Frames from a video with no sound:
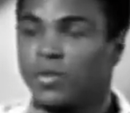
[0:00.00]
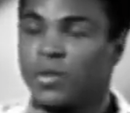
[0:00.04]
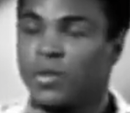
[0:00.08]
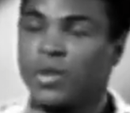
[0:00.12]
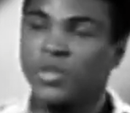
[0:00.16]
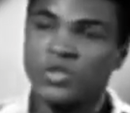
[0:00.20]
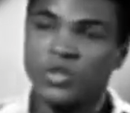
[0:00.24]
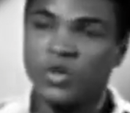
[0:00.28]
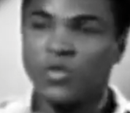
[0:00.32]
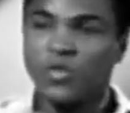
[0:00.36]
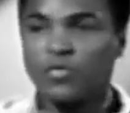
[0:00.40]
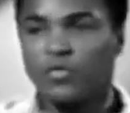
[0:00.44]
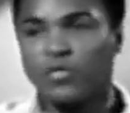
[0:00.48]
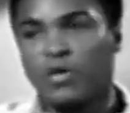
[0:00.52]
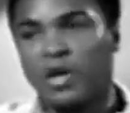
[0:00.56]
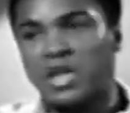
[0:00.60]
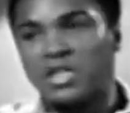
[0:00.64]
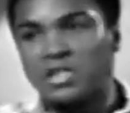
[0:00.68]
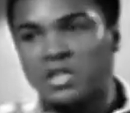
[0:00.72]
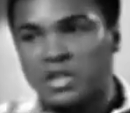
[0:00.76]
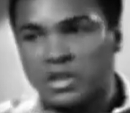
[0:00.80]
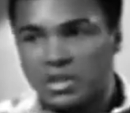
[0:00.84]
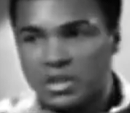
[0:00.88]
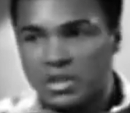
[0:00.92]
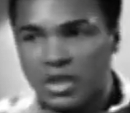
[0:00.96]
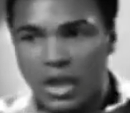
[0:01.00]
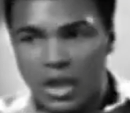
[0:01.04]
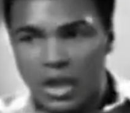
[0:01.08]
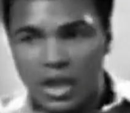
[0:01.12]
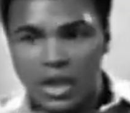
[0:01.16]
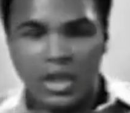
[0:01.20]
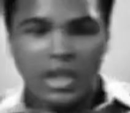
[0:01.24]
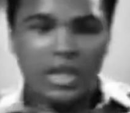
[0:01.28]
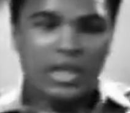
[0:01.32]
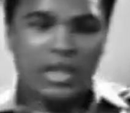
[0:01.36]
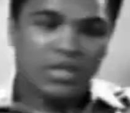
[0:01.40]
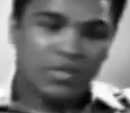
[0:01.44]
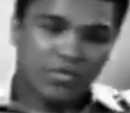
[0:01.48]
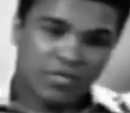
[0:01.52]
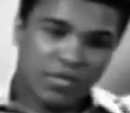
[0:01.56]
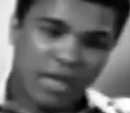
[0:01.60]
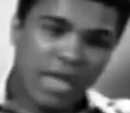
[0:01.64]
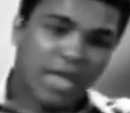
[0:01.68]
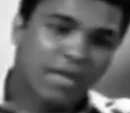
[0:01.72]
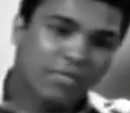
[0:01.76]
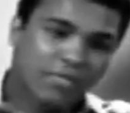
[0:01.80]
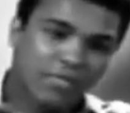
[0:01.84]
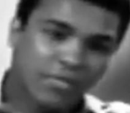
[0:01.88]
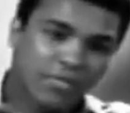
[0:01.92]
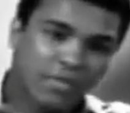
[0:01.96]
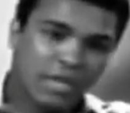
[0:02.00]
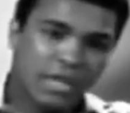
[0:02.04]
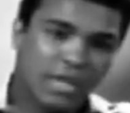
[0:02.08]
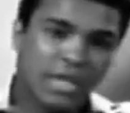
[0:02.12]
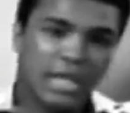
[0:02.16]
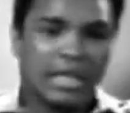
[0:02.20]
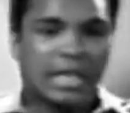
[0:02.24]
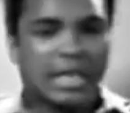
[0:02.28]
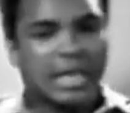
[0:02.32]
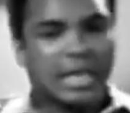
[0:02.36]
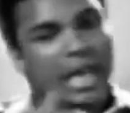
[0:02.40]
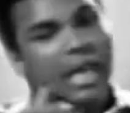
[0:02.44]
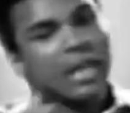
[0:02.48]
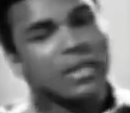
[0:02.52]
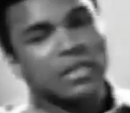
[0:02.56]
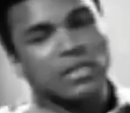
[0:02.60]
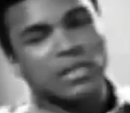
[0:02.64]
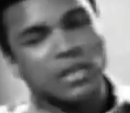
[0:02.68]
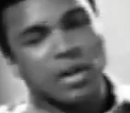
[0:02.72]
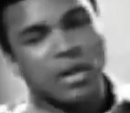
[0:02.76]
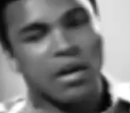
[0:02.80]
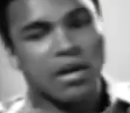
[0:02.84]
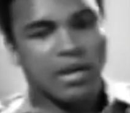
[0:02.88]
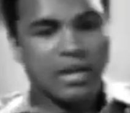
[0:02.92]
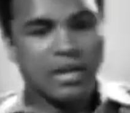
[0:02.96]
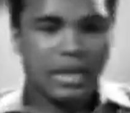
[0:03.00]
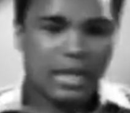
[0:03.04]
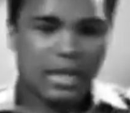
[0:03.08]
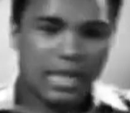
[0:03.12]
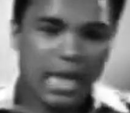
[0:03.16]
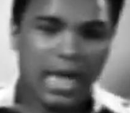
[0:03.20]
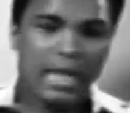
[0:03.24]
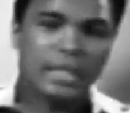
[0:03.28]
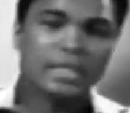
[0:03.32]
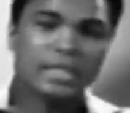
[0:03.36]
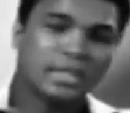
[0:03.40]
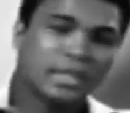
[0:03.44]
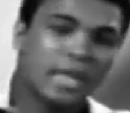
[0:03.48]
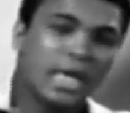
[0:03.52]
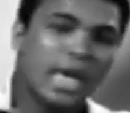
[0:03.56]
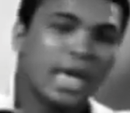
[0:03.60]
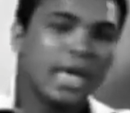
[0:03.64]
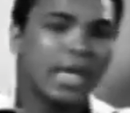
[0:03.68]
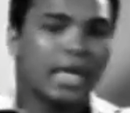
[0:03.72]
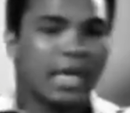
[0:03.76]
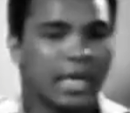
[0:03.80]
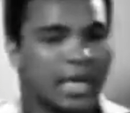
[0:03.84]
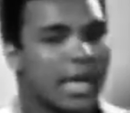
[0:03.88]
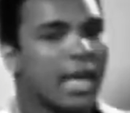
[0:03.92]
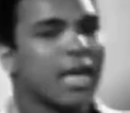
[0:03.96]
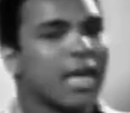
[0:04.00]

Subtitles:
Well, Joe Frazier's ugly, he's flat-footed, he can't talk, he can't sing, he